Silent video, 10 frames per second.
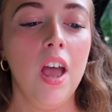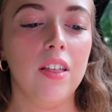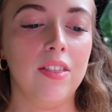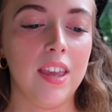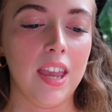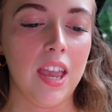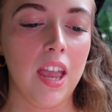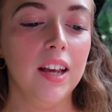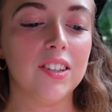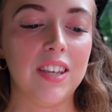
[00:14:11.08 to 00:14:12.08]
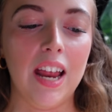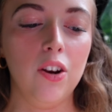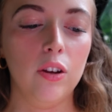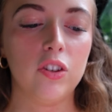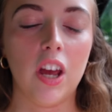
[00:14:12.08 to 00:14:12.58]
the scent
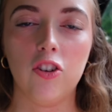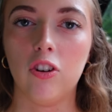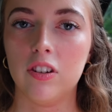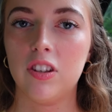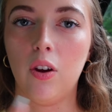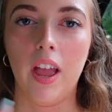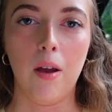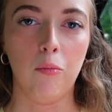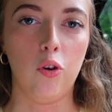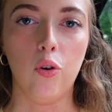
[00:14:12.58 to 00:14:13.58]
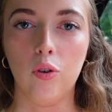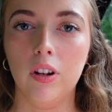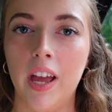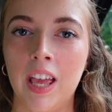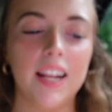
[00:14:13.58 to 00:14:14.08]
notes I just am
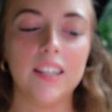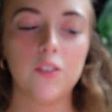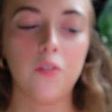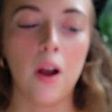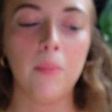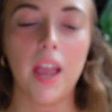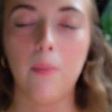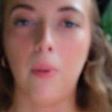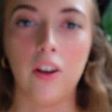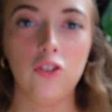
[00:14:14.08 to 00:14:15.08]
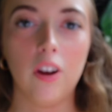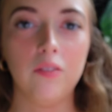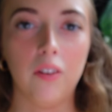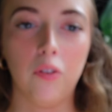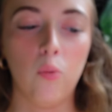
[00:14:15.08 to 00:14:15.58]
Googling, is from a bunch of
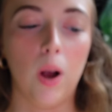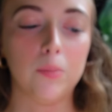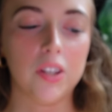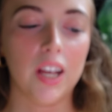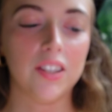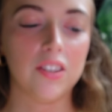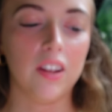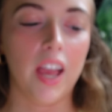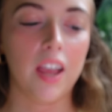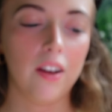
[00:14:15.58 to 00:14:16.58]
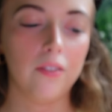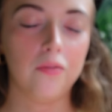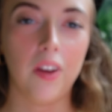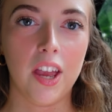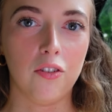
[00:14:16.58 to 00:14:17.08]
different websites like
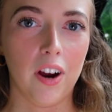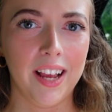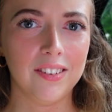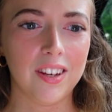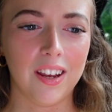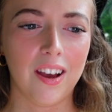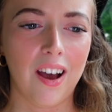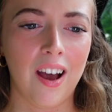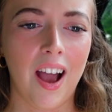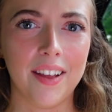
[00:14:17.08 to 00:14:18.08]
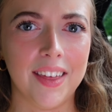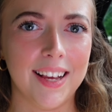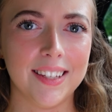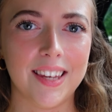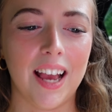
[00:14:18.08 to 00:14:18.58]
Fragrantica, I
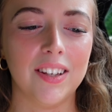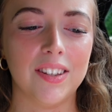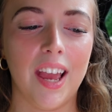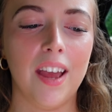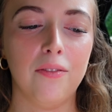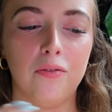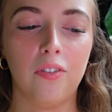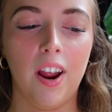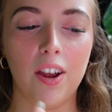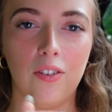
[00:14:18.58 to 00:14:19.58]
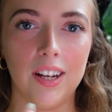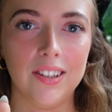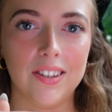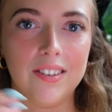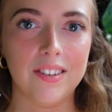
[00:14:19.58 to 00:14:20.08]
think is how you say it,
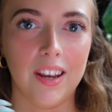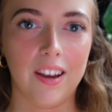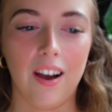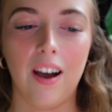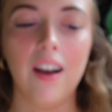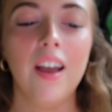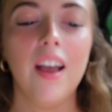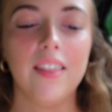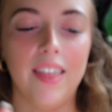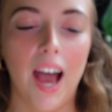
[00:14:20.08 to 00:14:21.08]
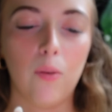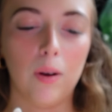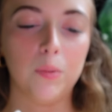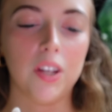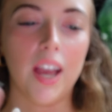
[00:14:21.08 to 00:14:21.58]
Fragrantica, Galactica, that
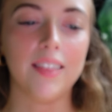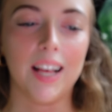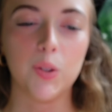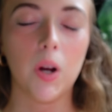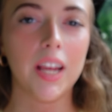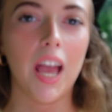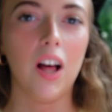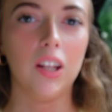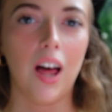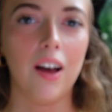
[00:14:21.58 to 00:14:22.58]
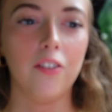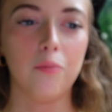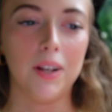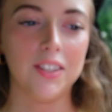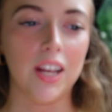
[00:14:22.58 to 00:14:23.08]
website. That's where I get a lot of
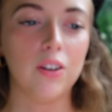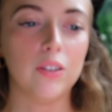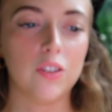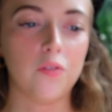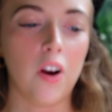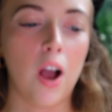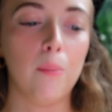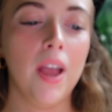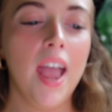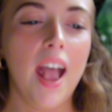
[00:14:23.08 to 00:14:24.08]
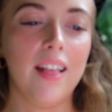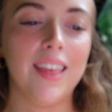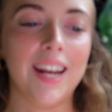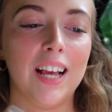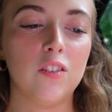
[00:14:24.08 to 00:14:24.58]
my set notes from. And
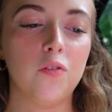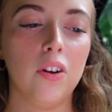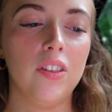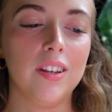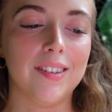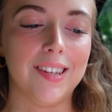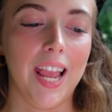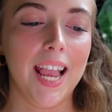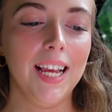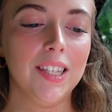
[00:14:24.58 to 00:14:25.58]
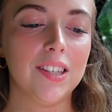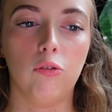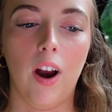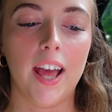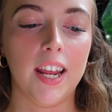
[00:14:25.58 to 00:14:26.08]
then as for the dates,
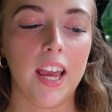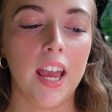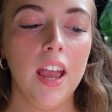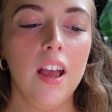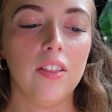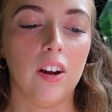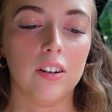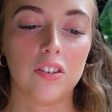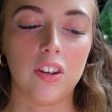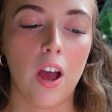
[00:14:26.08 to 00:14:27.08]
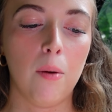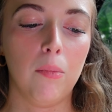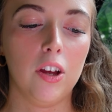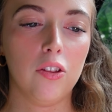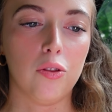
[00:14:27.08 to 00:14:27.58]
Reddit, there's some
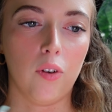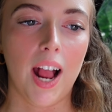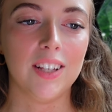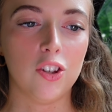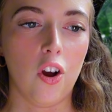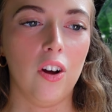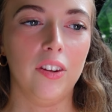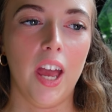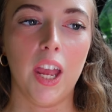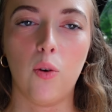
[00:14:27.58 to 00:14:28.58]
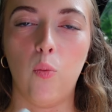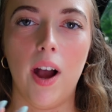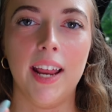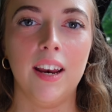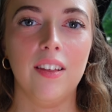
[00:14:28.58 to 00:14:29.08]
threads on like
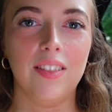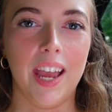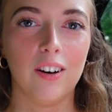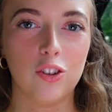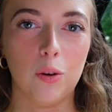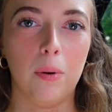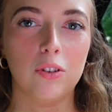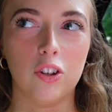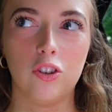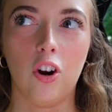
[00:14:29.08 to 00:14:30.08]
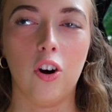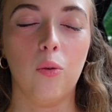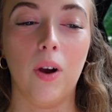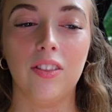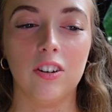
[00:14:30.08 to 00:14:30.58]
when they're supposed to start or
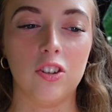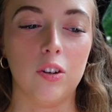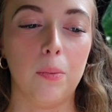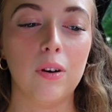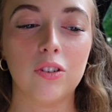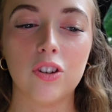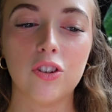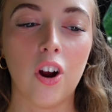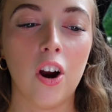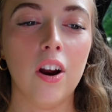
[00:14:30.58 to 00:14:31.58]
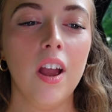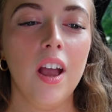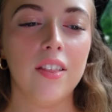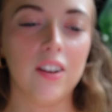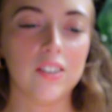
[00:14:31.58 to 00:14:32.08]
when they're supposed to start
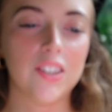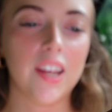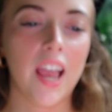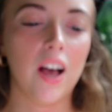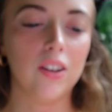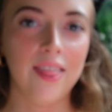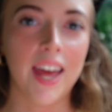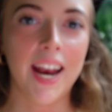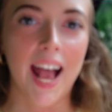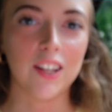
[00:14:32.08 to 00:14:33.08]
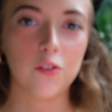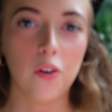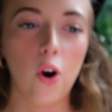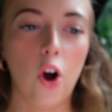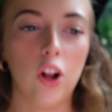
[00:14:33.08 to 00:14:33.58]
their sale. And then as
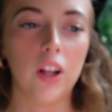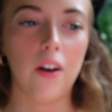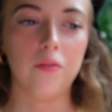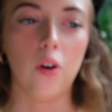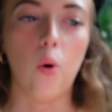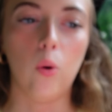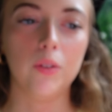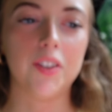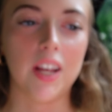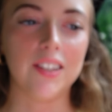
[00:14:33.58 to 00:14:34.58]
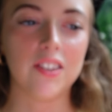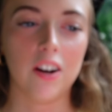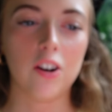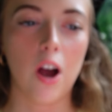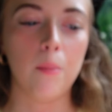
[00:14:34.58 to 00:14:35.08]
for all of the old scents that
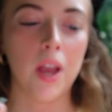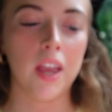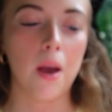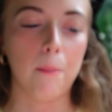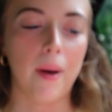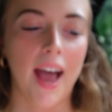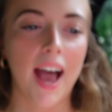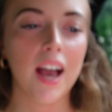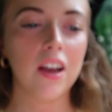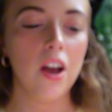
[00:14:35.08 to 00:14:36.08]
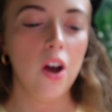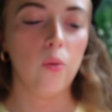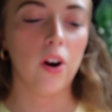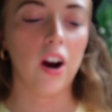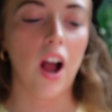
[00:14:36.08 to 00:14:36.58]
are coming back,
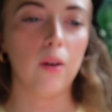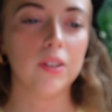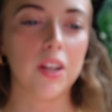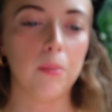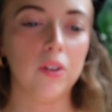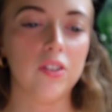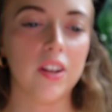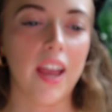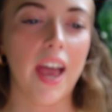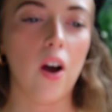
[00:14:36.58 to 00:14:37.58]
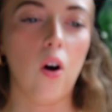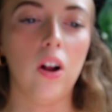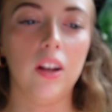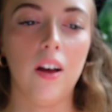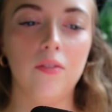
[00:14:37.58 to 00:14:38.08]
where I was able to get
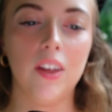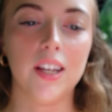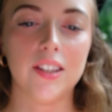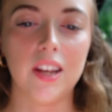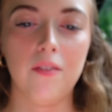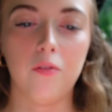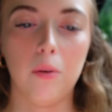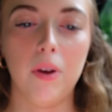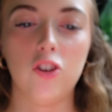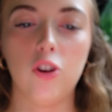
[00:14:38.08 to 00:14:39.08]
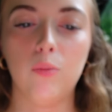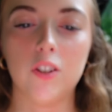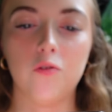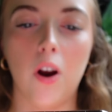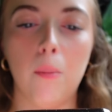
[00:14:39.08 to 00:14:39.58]
all of this information
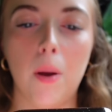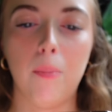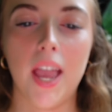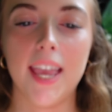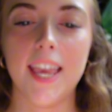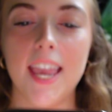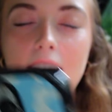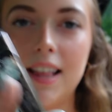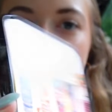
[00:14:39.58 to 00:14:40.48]
was from Pinky and